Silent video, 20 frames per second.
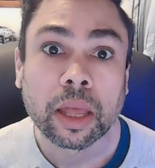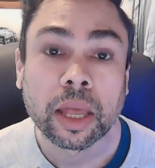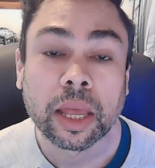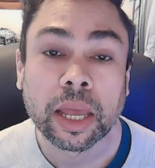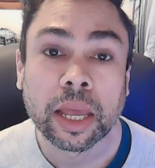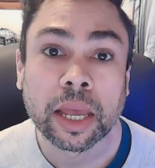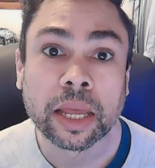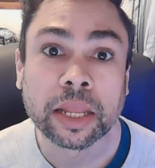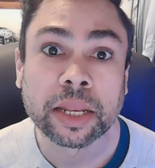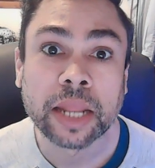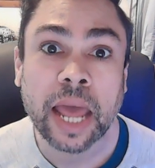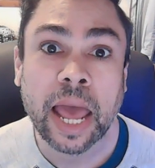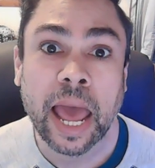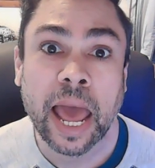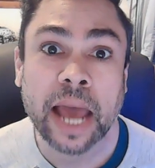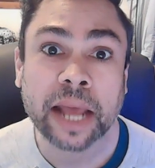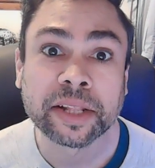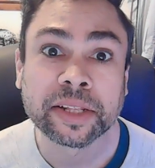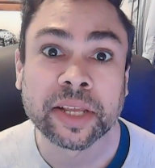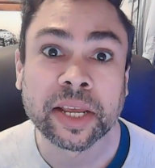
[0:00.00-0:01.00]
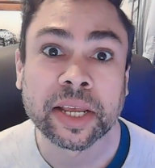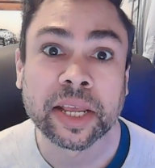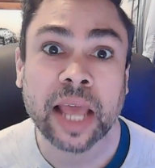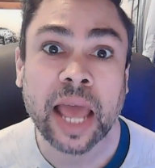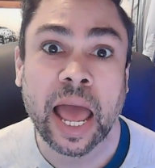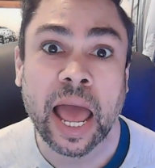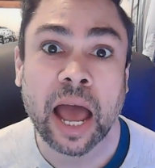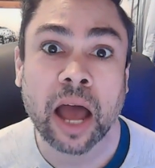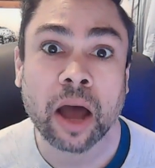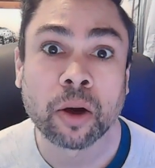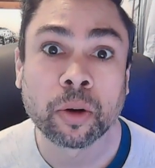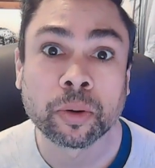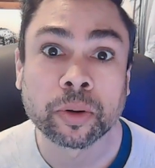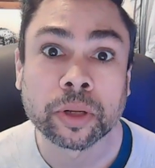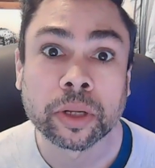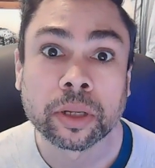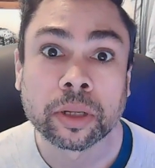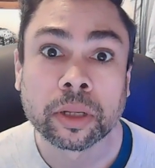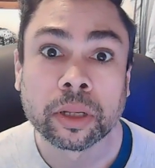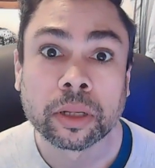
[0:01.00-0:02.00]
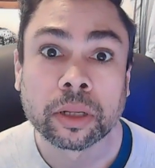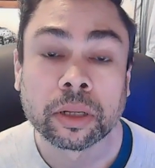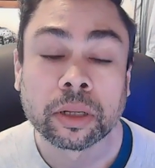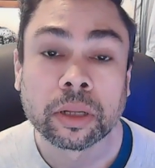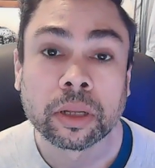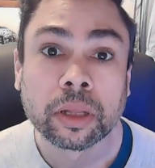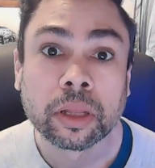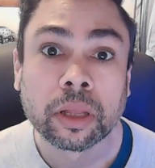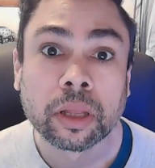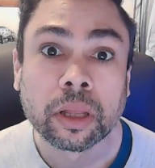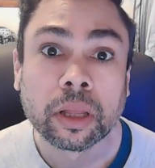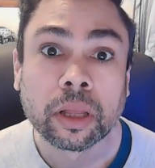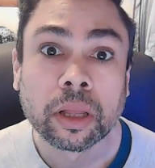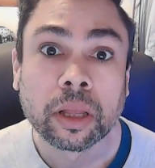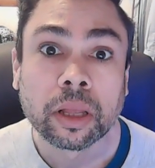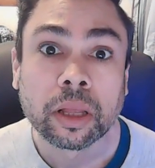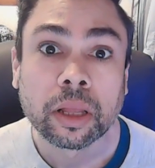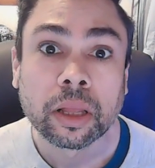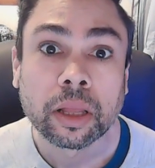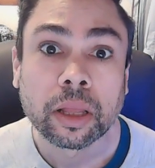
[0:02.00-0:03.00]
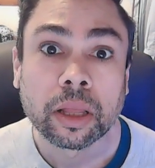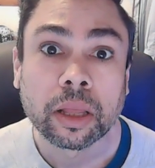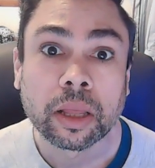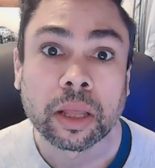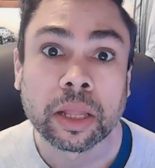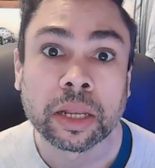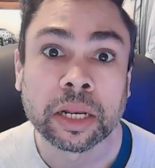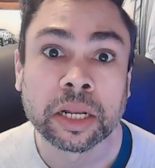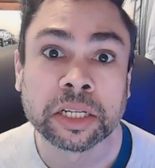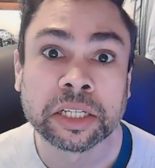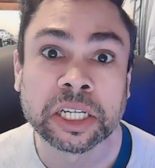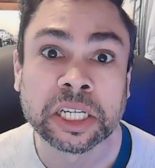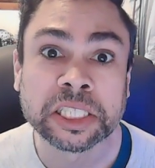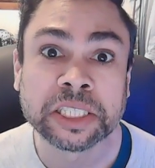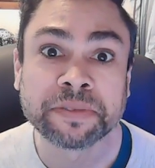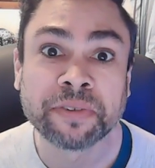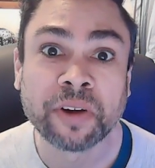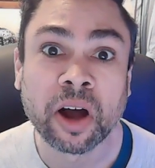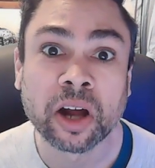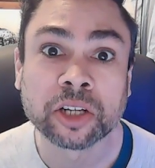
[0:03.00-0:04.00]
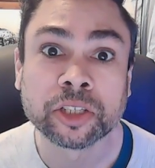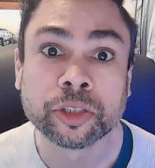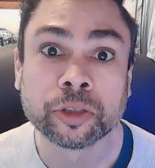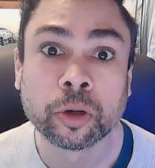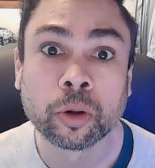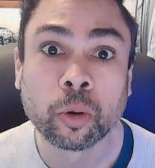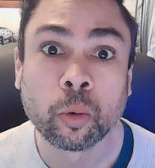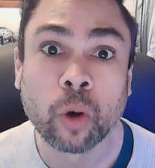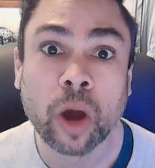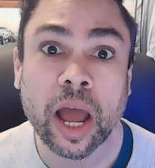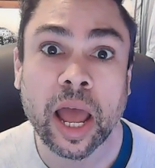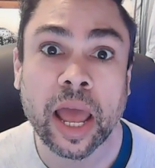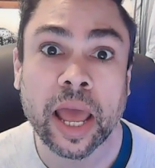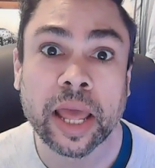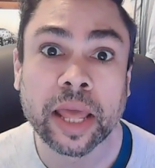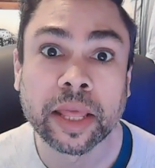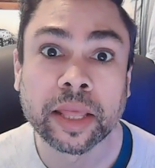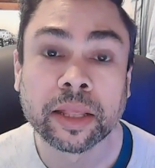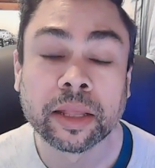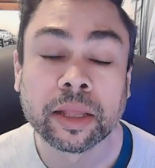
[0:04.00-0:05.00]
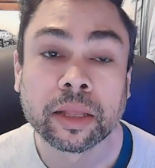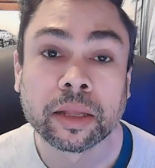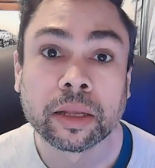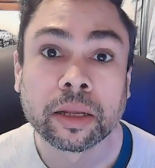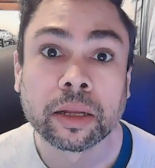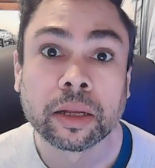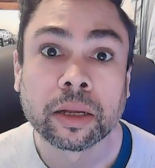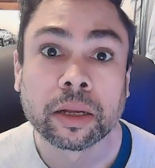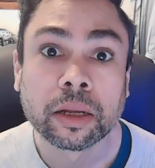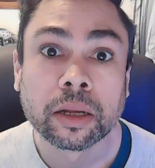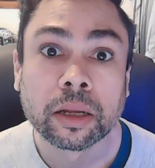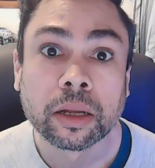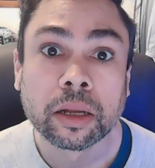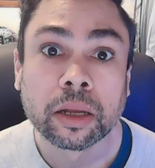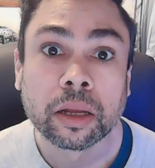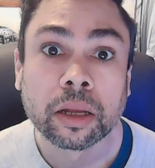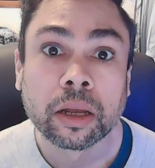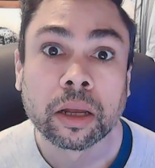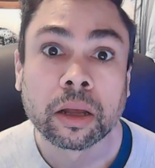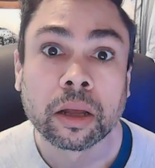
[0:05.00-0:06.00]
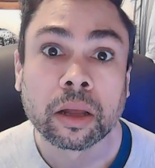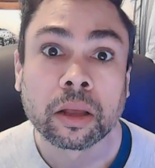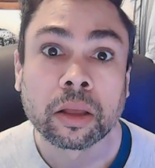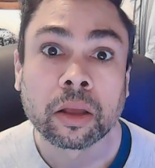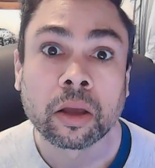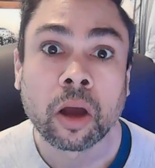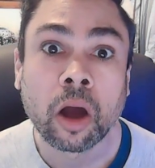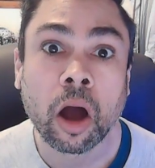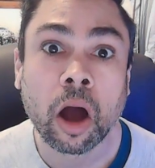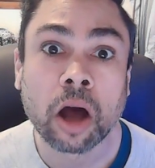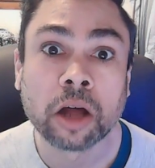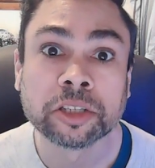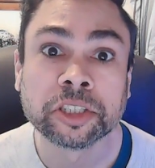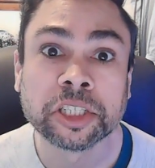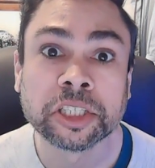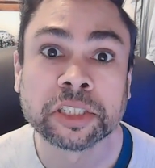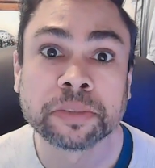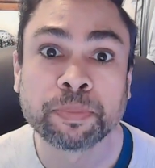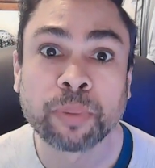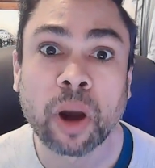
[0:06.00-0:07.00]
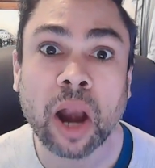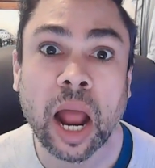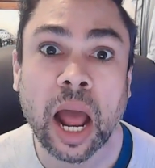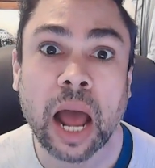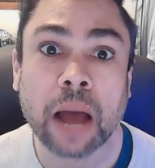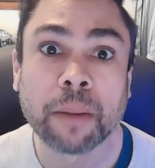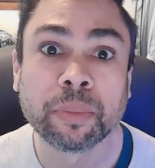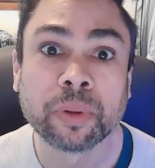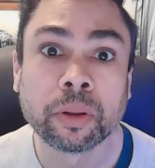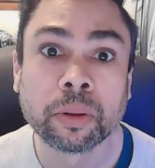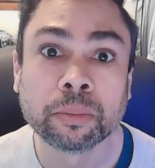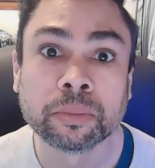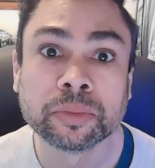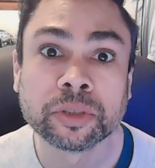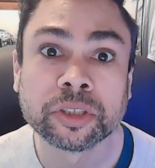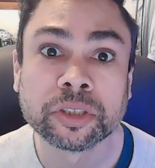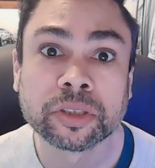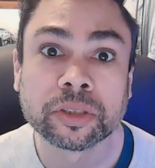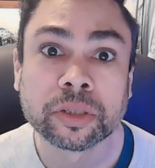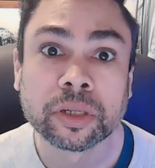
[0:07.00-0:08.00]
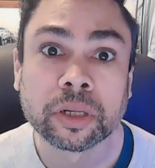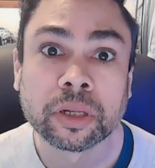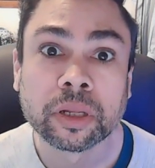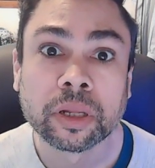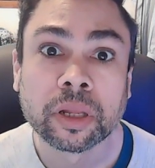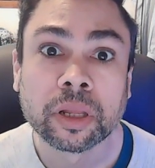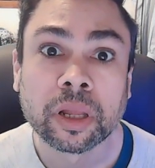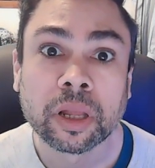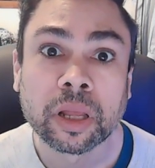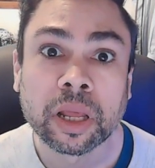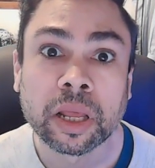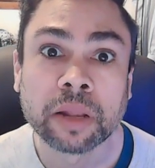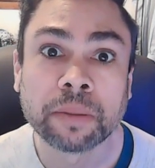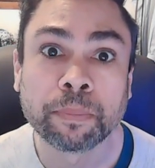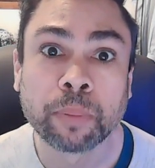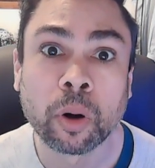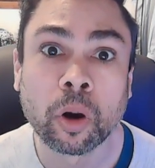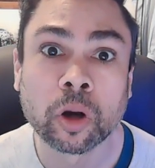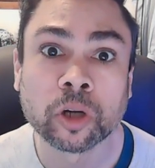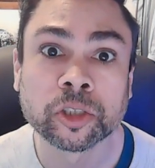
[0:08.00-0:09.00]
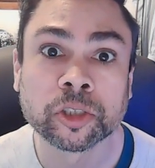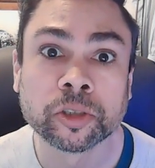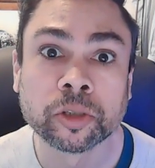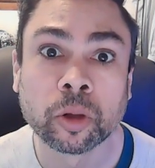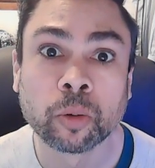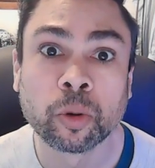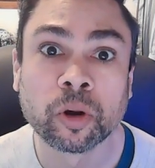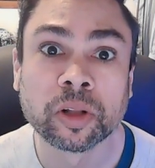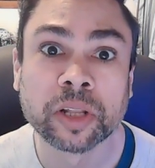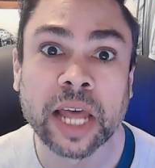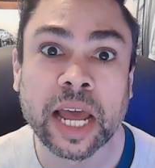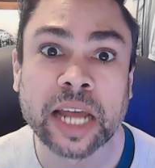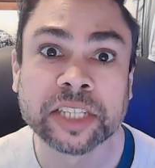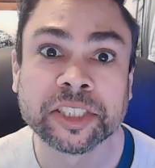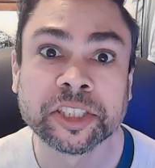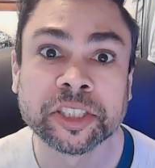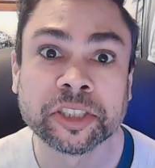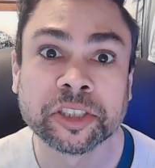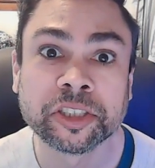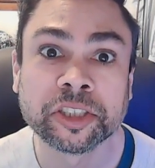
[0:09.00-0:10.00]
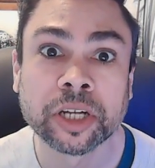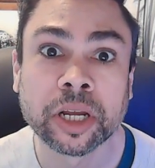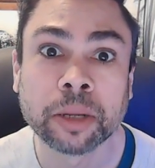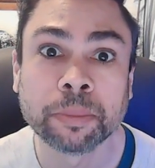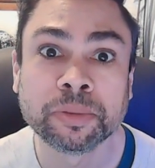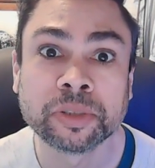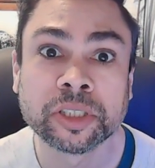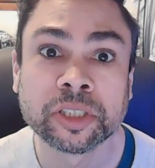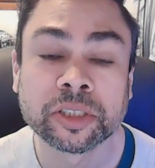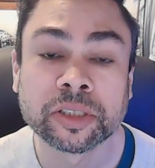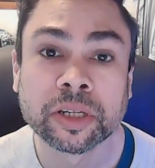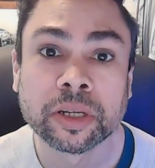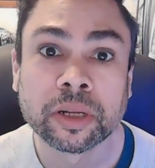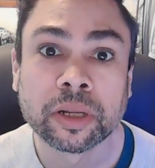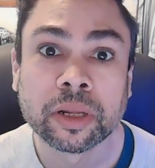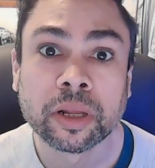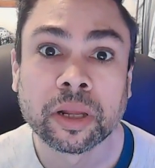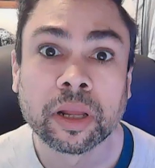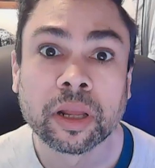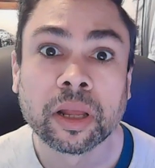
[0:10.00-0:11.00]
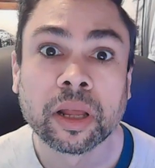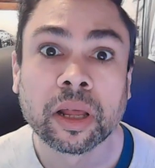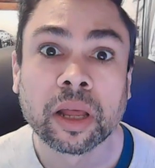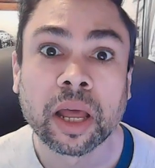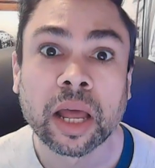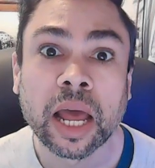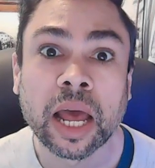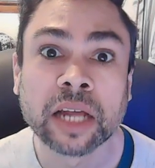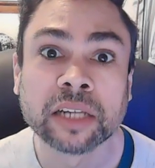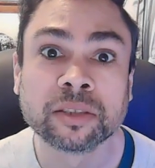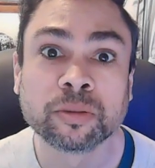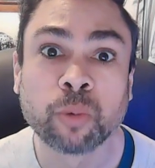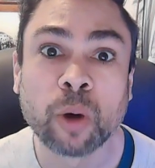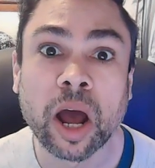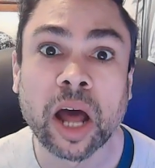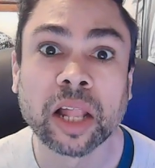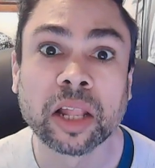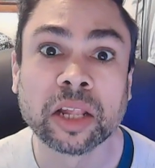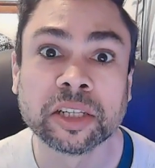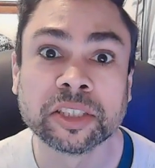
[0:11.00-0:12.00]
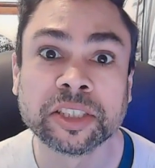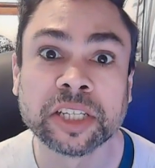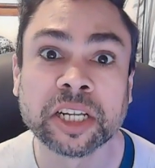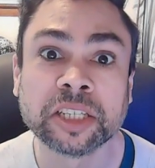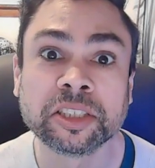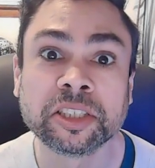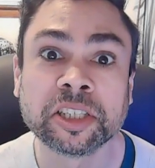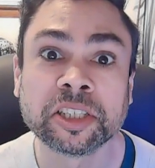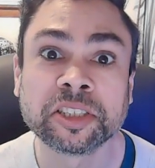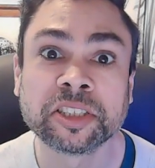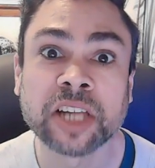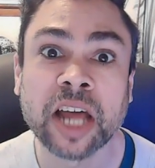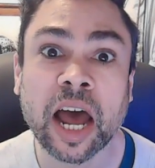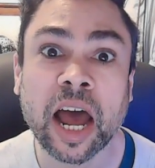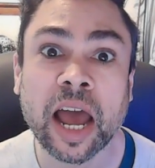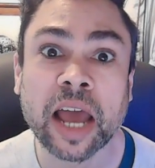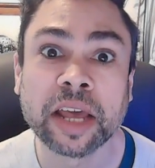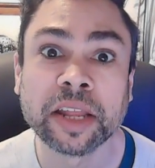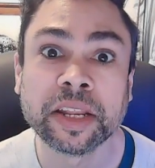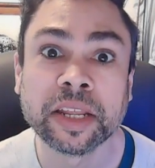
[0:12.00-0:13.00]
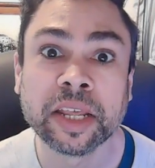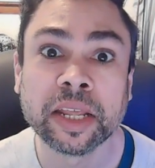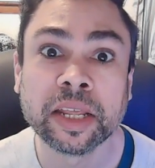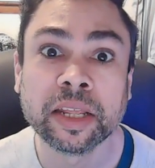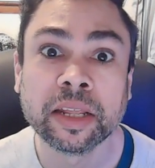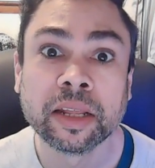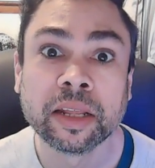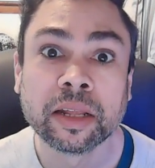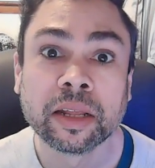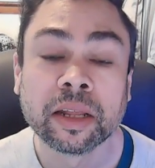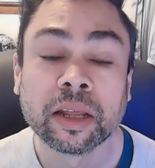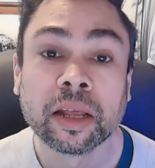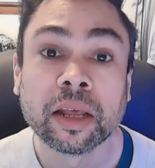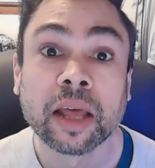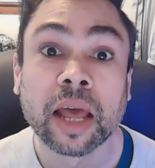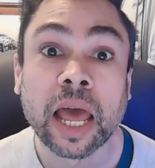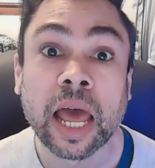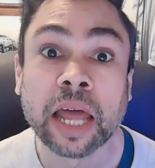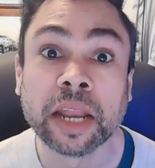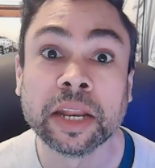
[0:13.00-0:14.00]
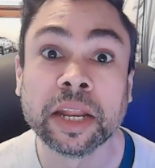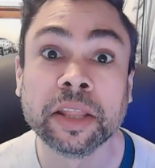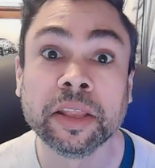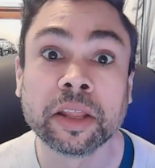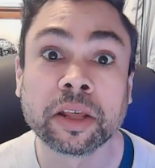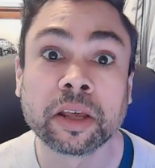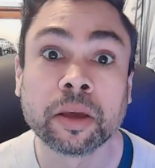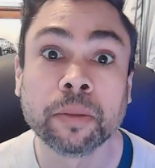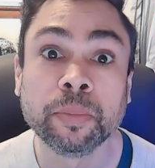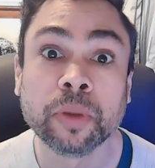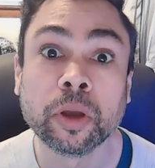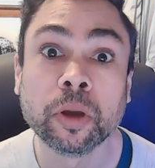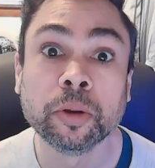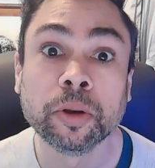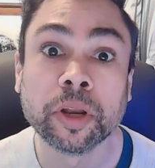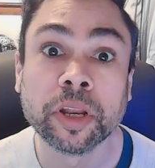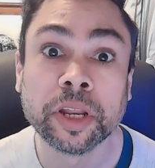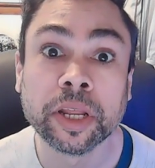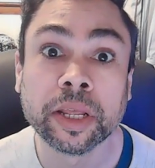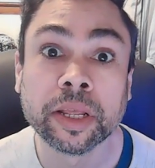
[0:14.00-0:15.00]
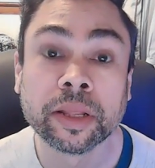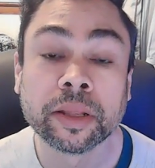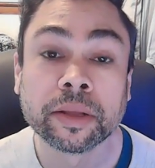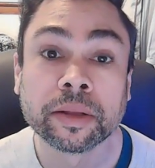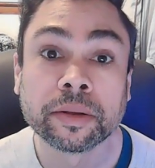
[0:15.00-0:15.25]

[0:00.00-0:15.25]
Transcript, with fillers: And acting out in a dysfunctional way causes problems in personal relationships as well as in society and in the community.